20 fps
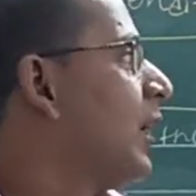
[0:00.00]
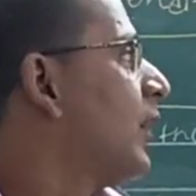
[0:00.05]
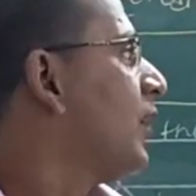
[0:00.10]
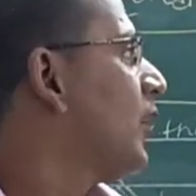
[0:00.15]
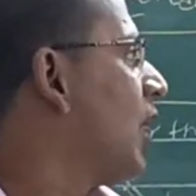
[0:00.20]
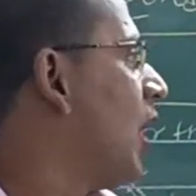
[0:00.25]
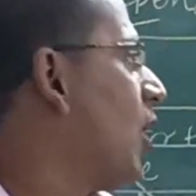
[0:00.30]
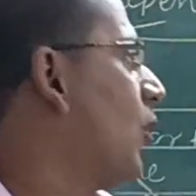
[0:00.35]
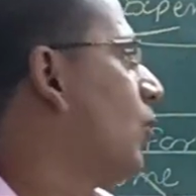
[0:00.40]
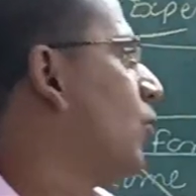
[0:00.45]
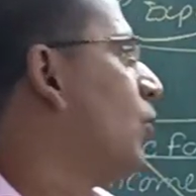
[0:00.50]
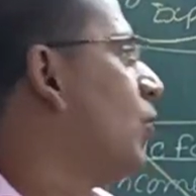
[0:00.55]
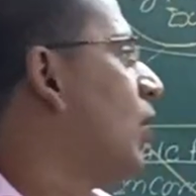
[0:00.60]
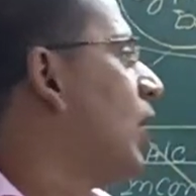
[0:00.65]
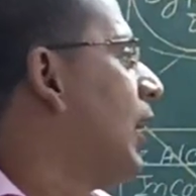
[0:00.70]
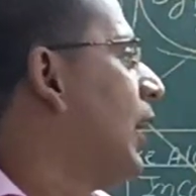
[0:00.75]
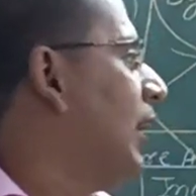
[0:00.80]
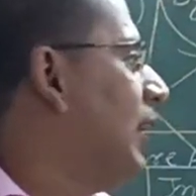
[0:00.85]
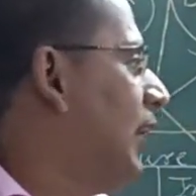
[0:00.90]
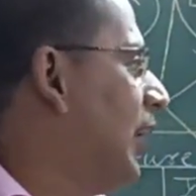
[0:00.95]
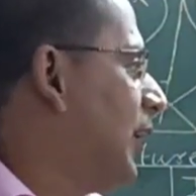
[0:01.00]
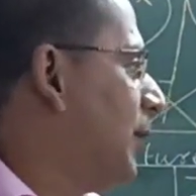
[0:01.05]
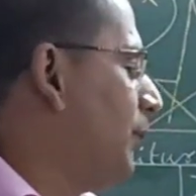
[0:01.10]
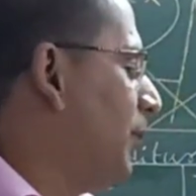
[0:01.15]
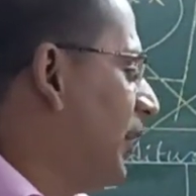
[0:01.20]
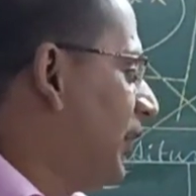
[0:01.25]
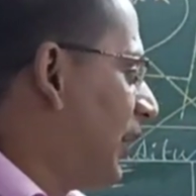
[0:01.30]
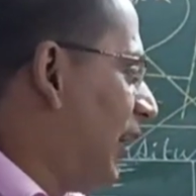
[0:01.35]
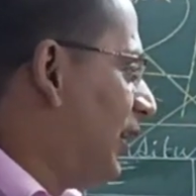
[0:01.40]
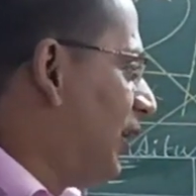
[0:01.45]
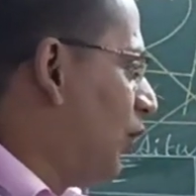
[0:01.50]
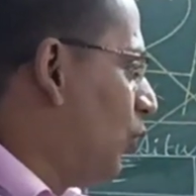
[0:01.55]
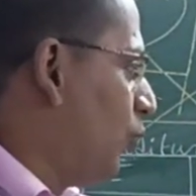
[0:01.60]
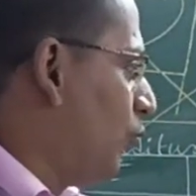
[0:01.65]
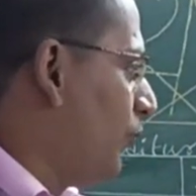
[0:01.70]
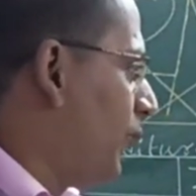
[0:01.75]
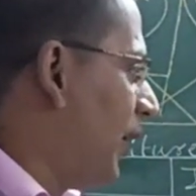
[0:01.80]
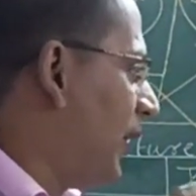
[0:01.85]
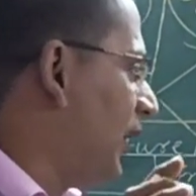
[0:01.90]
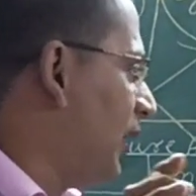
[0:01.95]
Now, let me tell
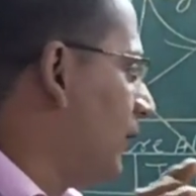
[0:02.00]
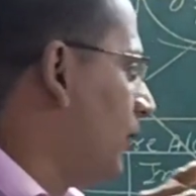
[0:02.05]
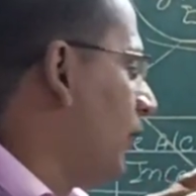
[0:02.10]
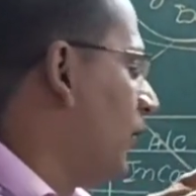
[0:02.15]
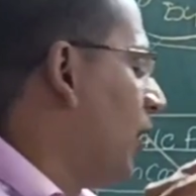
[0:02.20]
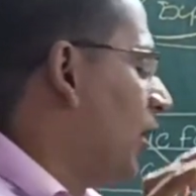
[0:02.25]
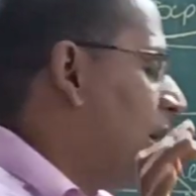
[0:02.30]
you very